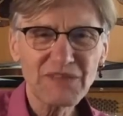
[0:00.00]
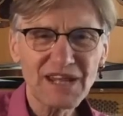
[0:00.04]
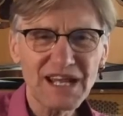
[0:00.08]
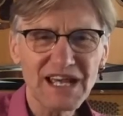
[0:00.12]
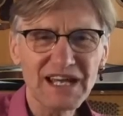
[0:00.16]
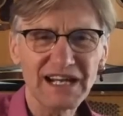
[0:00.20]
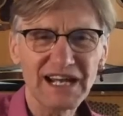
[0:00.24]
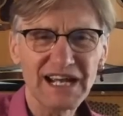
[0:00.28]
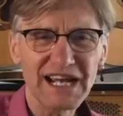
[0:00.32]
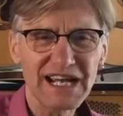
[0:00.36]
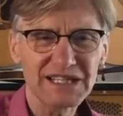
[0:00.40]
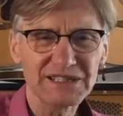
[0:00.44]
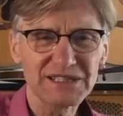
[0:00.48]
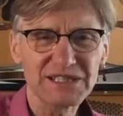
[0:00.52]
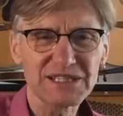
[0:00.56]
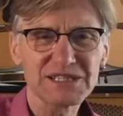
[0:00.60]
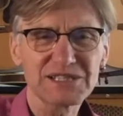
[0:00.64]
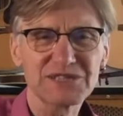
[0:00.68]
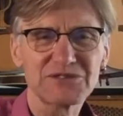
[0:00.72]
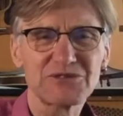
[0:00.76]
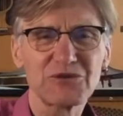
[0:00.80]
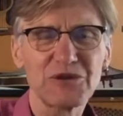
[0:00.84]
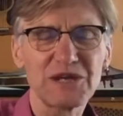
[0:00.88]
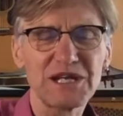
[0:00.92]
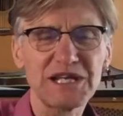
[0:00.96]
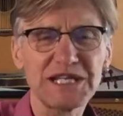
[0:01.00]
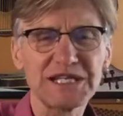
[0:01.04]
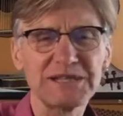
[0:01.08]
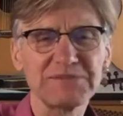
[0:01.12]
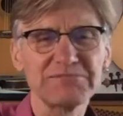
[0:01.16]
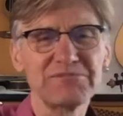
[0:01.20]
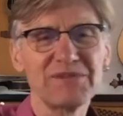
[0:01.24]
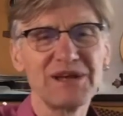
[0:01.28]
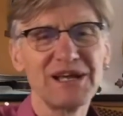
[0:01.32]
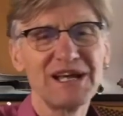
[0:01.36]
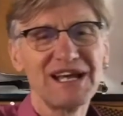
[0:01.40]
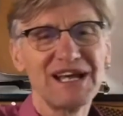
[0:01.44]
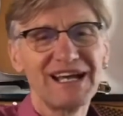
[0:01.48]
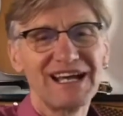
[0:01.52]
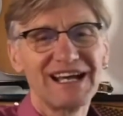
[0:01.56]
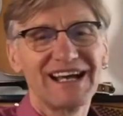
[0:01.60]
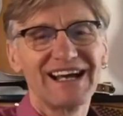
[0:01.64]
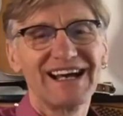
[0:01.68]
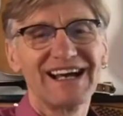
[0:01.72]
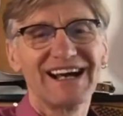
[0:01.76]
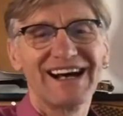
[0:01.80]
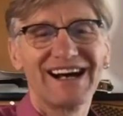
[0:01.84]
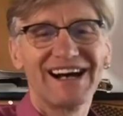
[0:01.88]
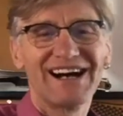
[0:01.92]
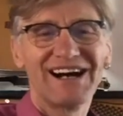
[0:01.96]
And I had this dream.
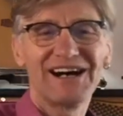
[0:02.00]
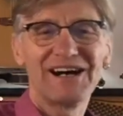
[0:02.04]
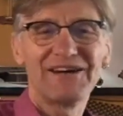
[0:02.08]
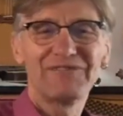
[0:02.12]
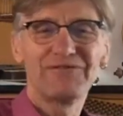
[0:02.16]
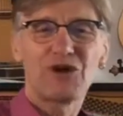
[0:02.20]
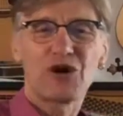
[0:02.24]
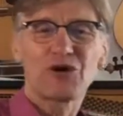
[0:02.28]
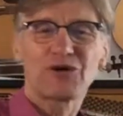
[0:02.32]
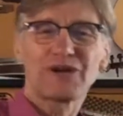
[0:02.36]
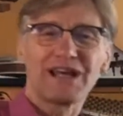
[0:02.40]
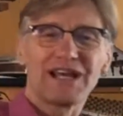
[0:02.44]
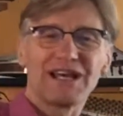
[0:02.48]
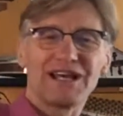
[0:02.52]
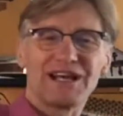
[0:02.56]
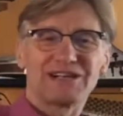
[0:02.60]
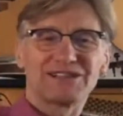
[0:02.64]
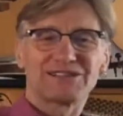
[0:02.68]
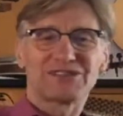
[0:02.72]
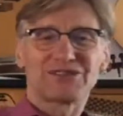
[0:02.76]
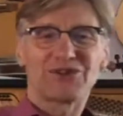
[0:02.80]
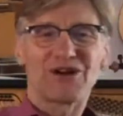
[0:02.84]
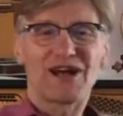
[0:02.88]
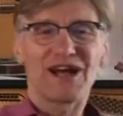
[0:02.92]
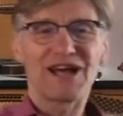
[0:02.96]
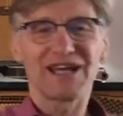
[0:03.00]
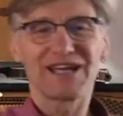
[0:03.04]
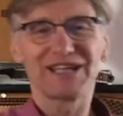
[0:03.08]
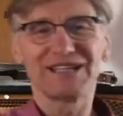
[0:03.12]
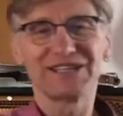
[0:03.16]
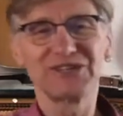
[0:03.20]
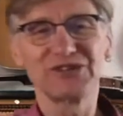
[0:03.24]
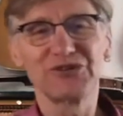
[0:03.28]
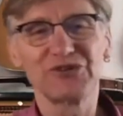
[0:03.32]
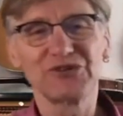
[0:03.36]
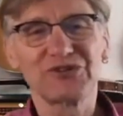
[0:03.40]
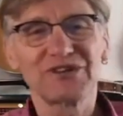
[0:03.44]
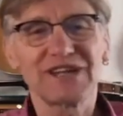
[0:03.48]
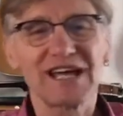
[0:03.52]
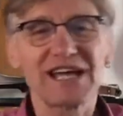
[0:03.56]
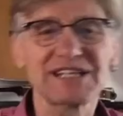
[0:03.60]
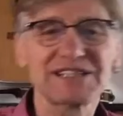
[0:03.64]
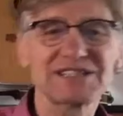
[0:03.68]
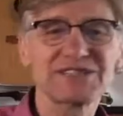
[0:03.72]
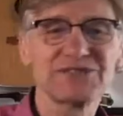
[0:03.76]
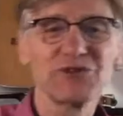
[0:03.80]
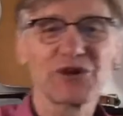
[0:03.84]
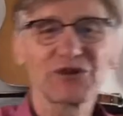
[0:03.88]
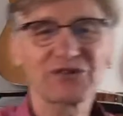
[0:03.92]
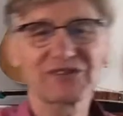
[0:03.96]
Okay, I'll try and do,
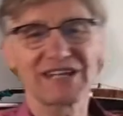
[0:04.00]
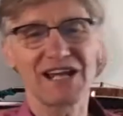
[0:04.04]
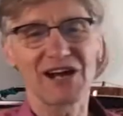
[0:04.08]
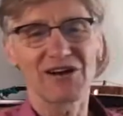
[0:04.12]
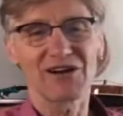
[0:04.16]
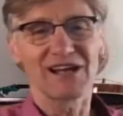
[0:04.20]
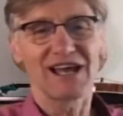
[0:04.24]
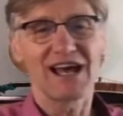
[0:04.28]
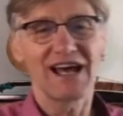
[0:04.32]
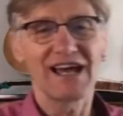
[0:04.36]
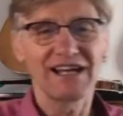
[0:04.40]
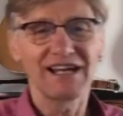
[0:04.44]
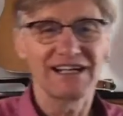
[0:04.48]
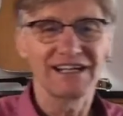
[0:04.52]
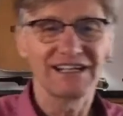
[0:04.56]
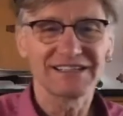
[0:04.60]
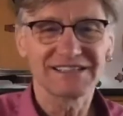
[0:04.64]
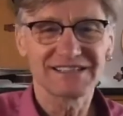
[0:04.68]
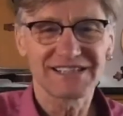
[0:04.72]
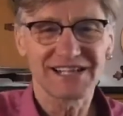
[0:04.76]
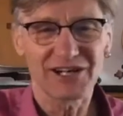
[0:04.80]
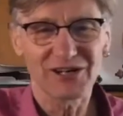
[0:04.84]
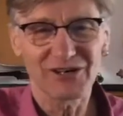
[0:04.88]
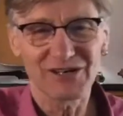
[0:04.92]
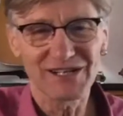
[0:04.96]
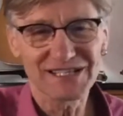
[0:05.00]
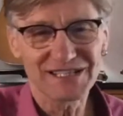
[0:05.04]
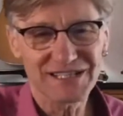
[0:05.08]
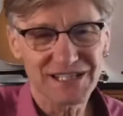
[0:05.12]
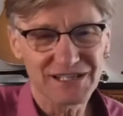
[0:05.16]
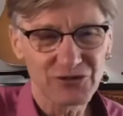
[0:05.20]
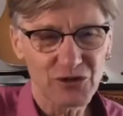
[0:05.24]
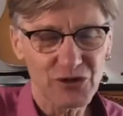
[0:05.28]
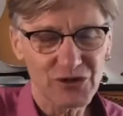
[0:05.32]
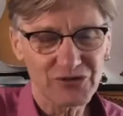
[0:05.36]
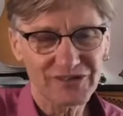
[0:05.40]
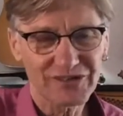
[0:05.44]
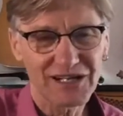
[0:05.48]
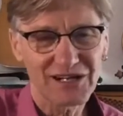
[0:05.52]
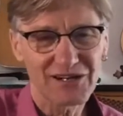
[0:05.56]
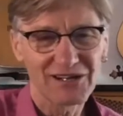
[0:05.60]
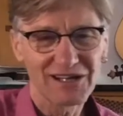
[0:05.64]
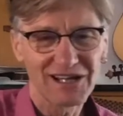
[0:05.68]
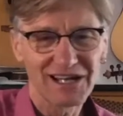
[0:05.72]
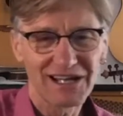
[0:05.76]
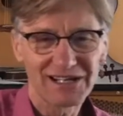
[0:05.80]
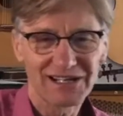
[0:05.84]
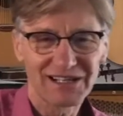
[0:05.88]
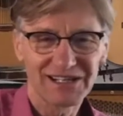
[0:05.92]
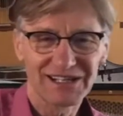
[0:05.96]
thanks, North Carolina. Terry's in North
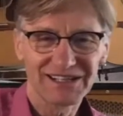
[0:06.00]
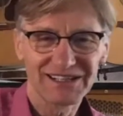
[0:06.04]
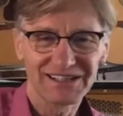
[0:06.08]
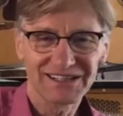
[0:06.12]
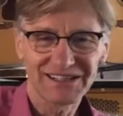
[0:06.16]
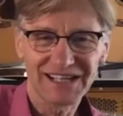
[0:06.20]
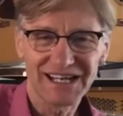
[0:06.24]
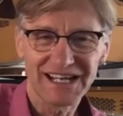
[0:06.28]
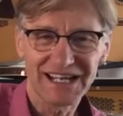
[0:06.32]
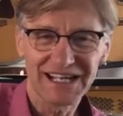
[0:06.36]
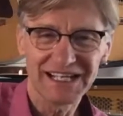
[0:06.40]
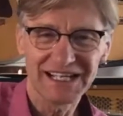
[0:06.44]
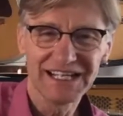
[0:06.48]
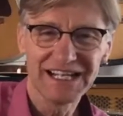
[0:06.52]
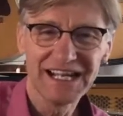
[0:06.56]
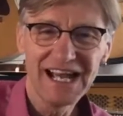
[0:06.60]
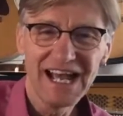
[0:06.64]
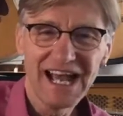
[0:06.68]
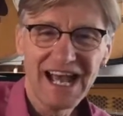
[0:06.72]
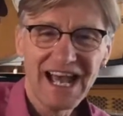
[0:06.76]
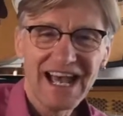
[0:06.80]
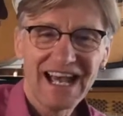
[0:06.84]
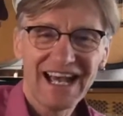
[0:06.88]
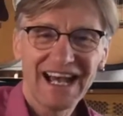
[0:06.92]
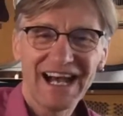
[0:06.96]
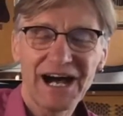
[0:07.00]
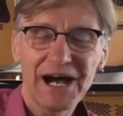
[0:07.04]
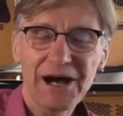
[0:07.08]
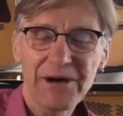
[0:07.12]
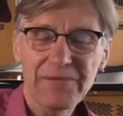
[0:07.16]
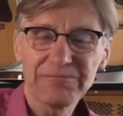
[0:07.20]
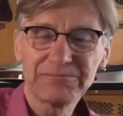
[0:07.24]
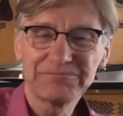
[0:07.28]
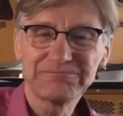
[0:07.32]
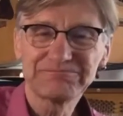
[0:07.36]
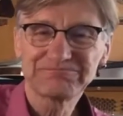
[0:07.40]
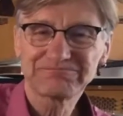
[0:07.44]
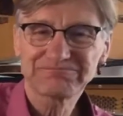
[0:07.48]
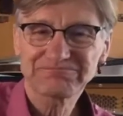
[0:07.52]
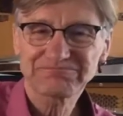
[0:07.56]
Carolina. Okay. I'll